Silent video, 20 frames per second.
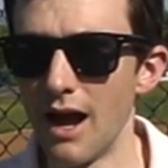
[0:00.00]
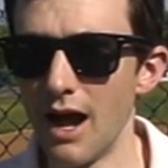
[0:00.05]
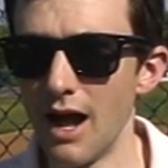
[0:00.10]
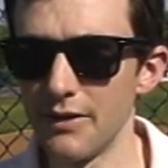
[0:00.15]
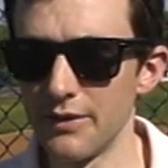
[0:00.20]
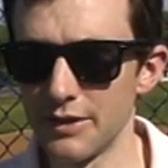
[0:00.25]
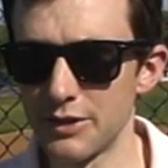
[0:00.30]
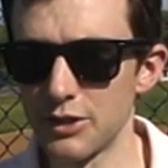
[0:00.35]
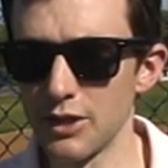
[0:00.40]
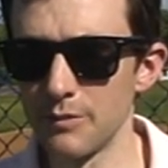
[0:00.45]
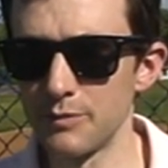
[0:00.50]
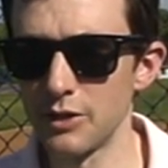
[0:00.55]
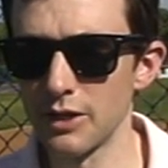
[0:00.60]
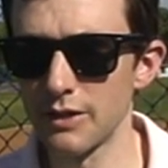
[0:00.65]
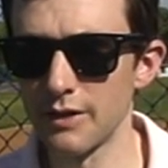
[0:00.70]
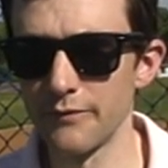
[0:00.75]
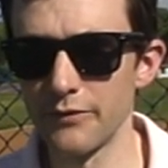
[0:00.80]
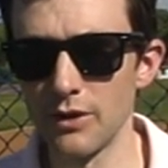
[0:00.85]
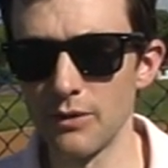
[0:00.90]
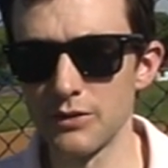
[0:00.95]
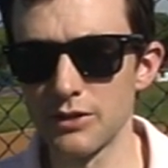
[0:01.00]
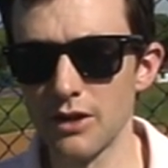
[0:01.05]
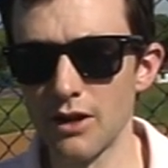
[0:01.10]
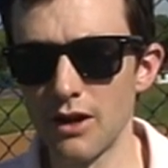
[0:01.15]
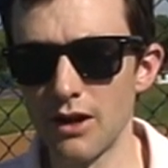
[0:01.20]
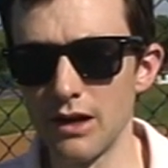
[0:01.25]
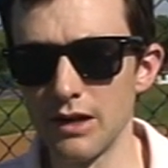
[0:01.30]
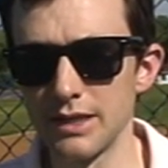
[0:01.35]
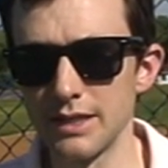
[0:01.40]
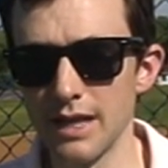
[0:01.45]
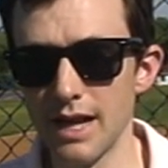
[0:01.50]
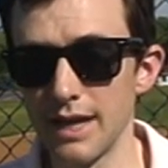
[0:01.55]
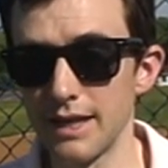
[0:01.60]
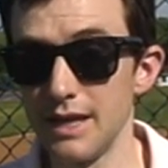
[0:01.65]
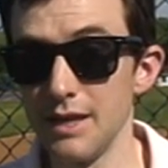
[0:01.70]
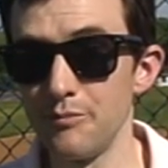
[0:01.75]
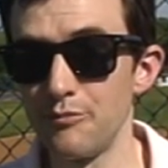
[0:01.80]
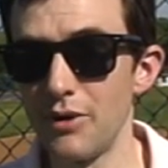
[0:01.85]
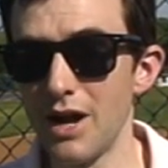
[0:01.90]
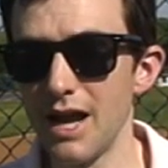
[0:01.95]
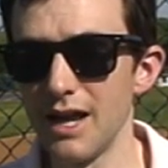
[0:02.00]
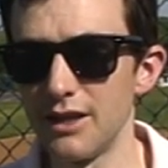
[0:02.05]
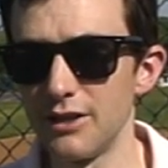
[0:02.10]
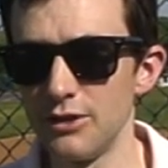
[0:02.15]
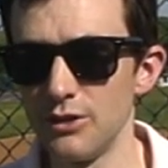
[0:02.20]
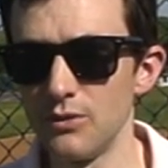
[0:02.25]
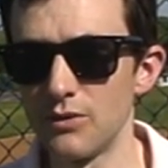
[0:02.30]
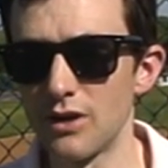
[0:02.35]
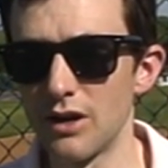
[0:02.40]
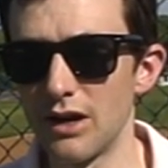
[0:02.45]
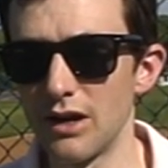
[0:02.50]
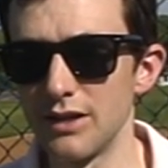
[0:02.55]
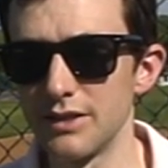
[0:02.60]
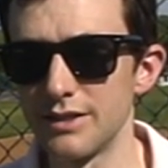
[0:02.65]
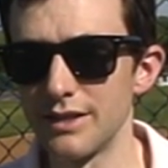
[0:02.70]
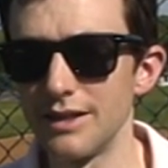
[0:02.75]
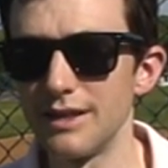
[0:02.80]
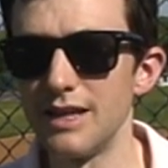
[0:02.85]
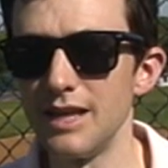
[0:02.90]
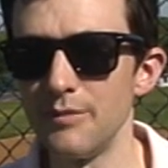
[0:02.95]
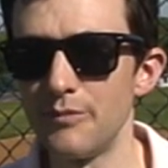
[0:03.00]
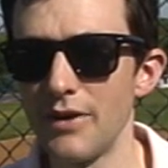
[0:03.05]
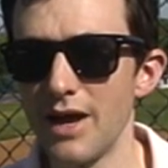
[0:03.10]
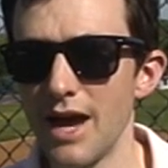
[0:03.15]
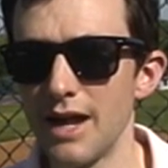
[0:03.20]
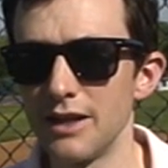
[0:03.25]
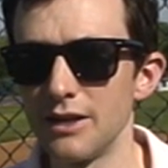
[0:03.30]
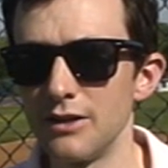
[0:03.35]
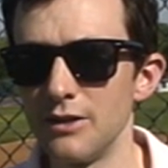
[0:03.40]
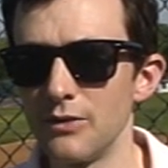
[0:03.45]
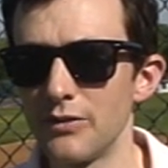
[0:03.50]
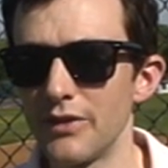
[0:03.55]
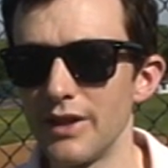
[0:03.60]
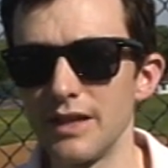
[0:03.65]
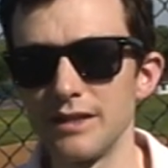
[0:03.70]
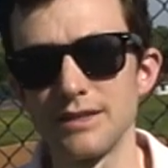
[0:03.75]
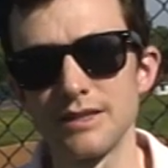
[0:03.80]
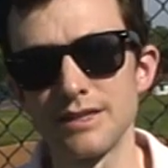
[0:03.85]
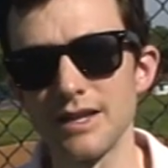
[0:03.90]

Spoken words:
On the subject of those cards, I keep buying new cards and keep adding new things.